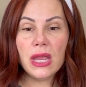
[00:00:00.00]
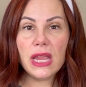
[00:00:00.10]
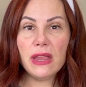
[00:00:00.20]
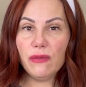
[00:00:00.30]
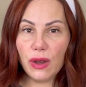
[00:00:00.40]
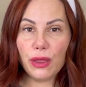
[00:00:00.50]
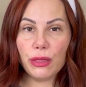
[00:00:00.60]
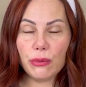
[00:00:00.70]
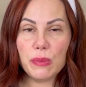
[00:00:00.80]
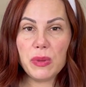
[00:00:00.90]
even at
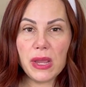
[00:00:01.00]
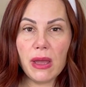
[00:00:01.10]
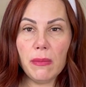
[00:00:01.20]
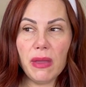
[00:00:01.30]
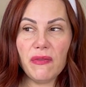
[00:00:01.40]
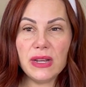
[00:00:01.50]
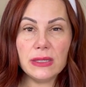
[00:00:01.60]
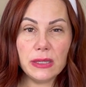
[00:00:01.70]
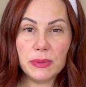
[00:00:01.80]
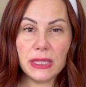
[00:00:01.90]
3 p.m., if I
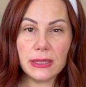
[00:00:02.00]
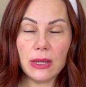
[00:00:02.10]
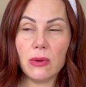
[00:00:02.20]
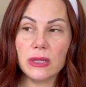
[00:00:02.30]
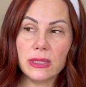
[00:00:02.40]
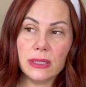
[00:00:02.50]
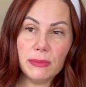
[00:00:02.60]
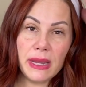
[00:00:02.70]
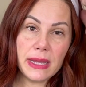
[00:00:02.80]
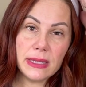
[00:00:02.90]
sleep 6 hours because
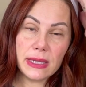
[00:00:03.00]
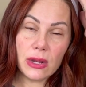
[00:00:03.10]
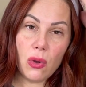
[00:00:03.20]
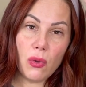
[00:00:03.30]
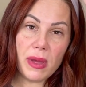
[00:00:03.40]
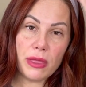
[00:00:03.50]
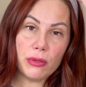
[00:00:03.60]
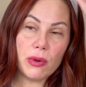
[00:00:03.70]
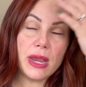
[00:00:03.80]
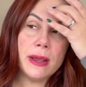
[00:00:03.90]
my kids get home at
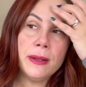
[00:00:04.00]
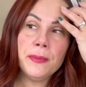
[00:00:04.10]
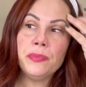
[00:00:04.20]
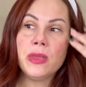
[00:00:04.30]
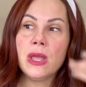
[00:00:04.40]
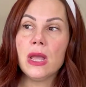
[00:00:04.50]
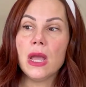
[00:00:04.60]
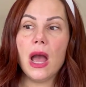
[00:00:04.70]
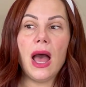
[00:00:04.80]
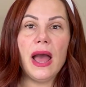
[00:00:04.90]
3,
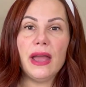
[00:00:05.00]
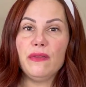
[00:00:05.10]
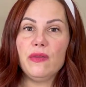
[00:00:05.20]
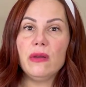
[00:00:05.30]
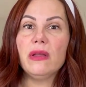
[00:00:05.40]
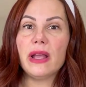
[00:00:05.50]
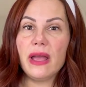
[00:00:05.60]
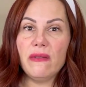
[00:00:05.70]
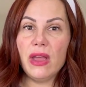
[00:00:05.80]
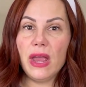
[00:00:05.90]
I feel like I
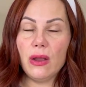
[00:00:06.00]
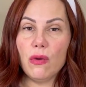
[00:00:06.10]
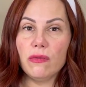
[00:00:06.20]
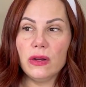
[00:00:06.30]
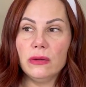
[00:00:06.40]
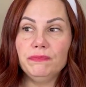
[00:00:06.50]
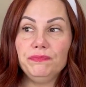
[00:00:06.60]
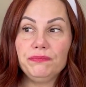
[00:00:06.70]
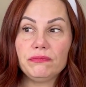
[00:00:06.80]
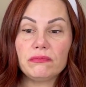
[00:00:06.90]
have a hangover.
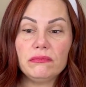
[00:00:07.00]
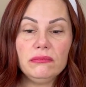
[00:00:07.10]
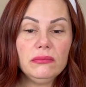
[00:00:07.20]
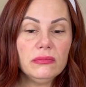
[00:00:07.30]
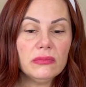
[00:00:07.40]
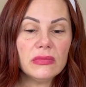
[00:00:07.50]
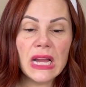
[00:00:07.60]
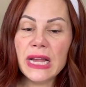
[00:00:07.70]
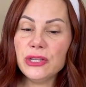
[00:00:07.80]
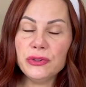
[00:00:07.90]
I do